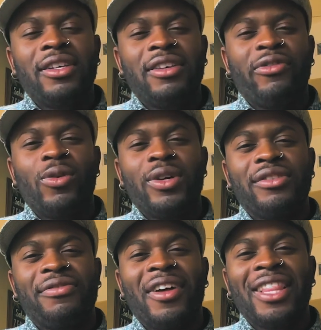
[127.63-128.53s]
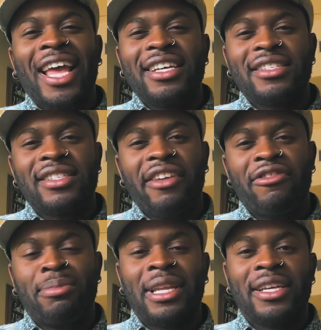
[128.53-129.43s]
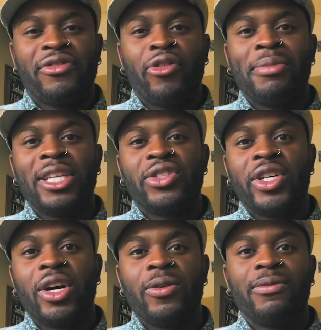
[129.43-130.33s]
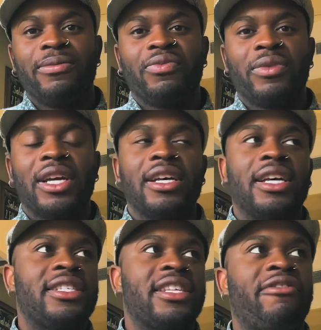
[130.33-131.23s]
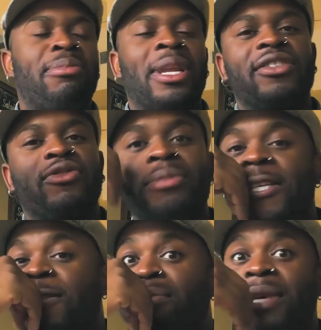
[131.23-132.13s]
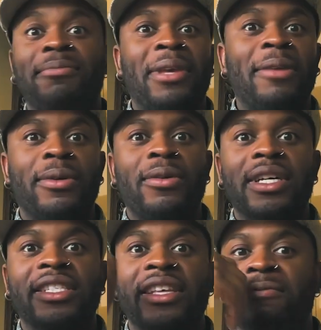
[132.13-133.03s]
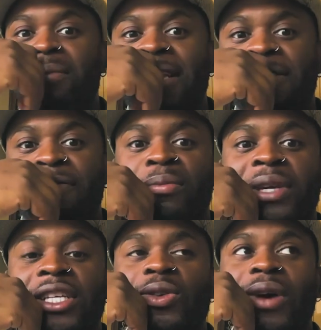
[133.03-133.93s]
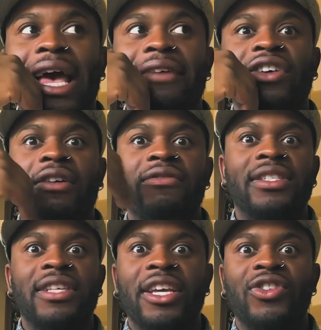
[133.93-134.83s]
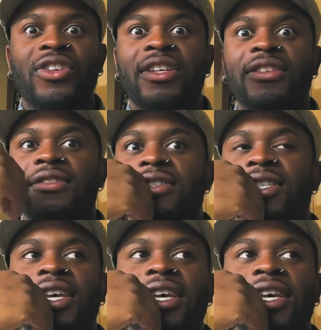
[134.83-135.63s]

have always felt like a safe place for me to go. A safe place for me to meet people, a safe place for me to have conversations,